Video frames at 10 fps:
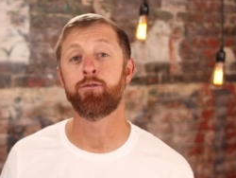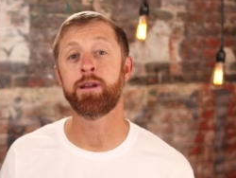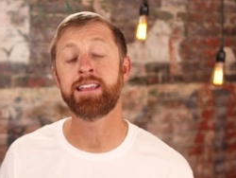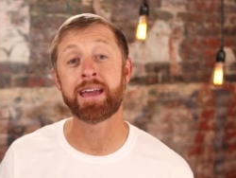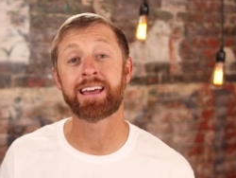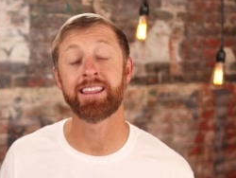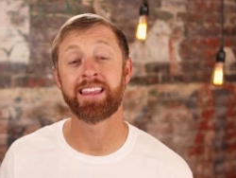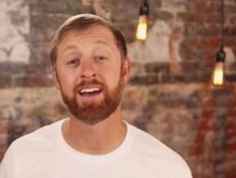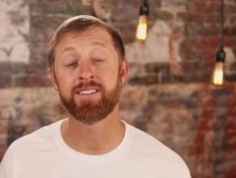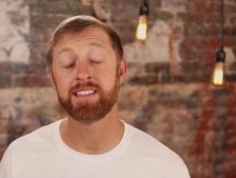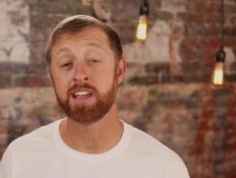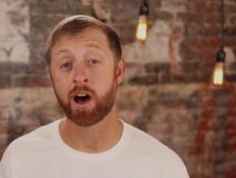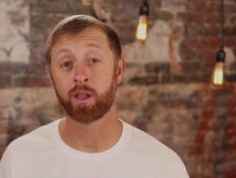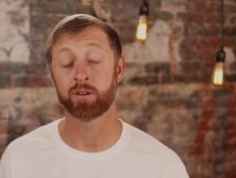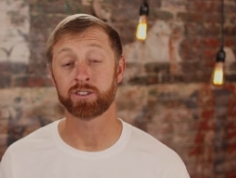if we'd make eleven
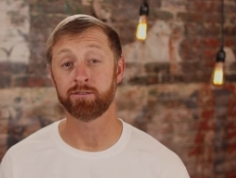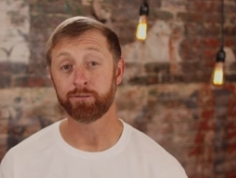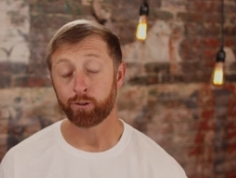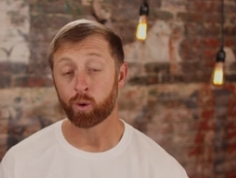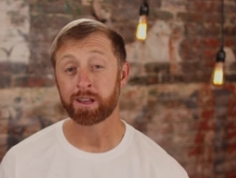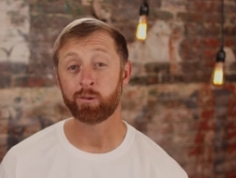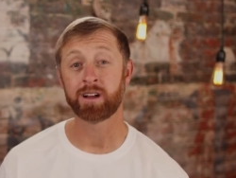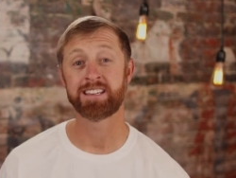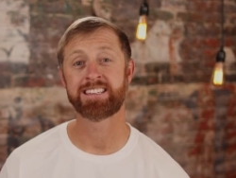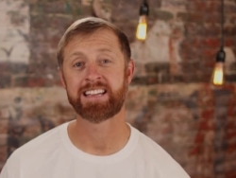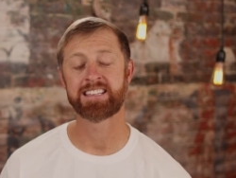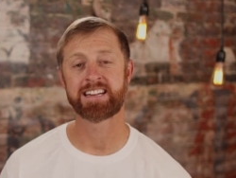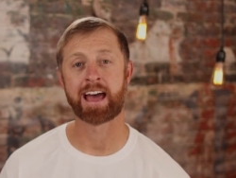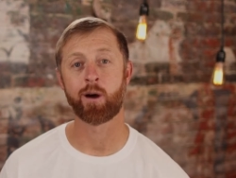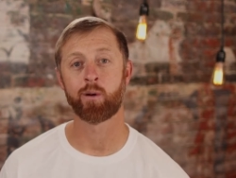dollars and forty-one cents
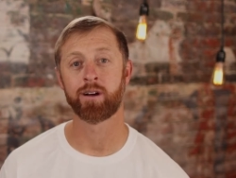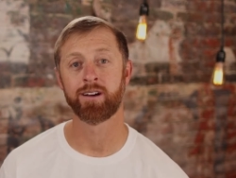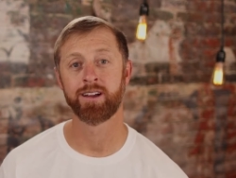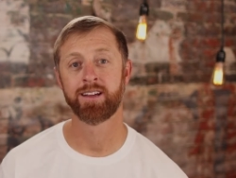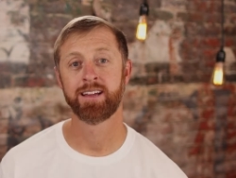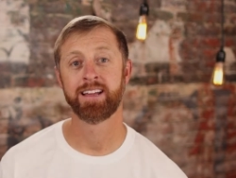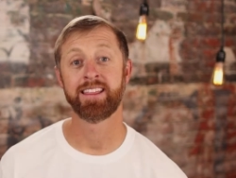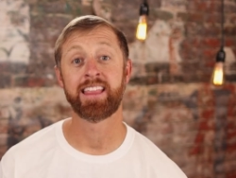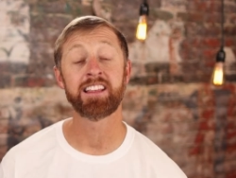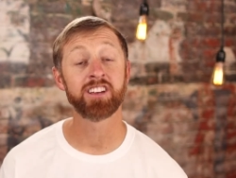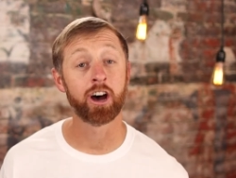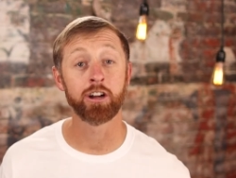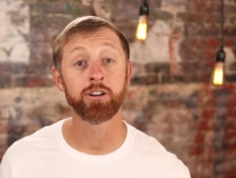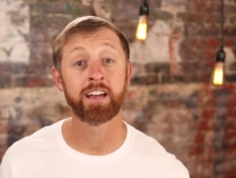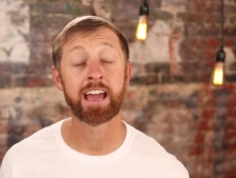an hour, that's one
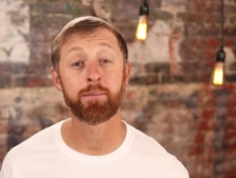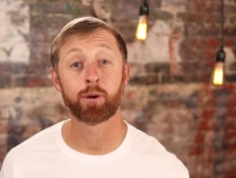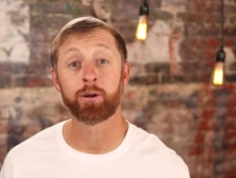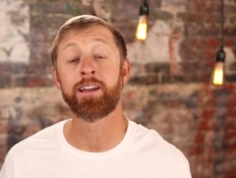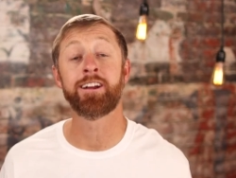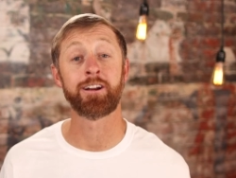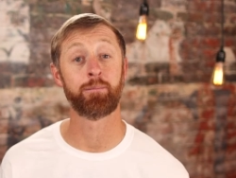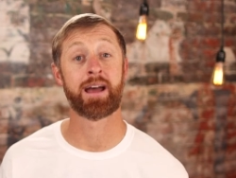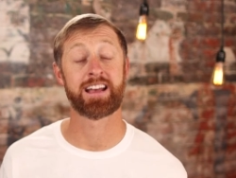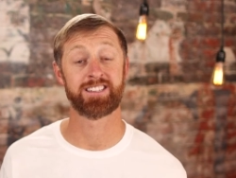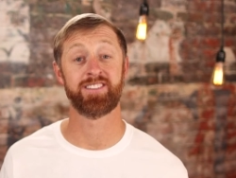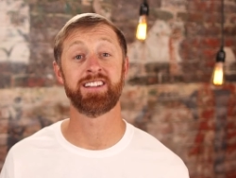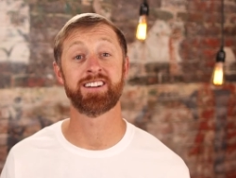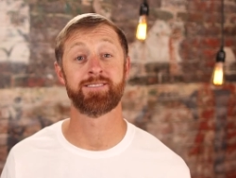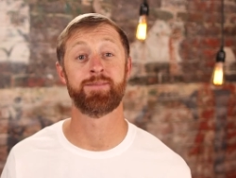hundred K per year in passive
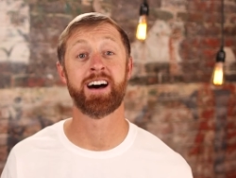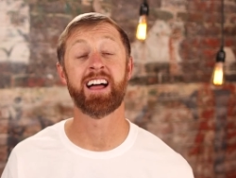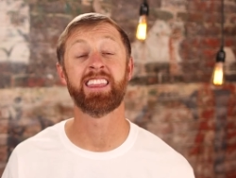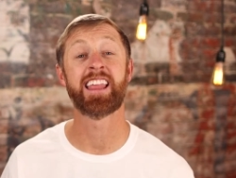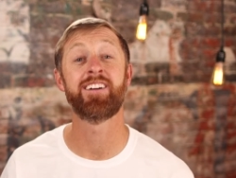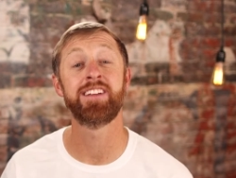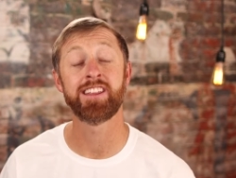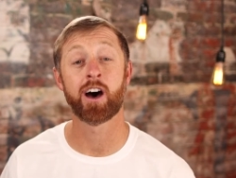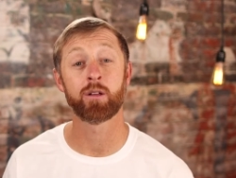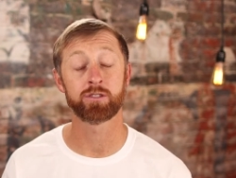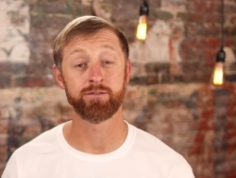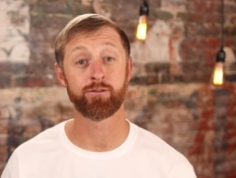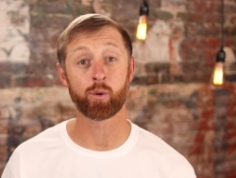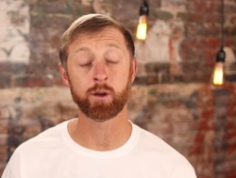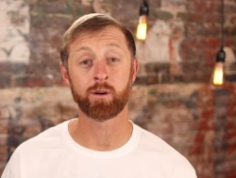income, eleven dollars and
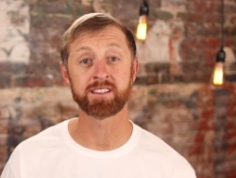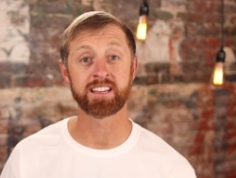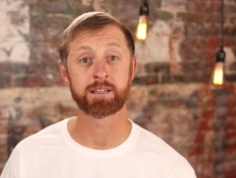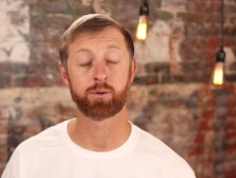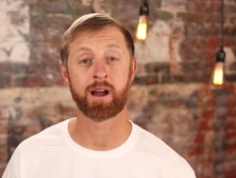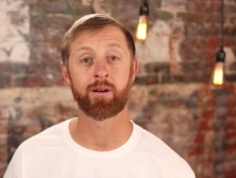forty-one cents per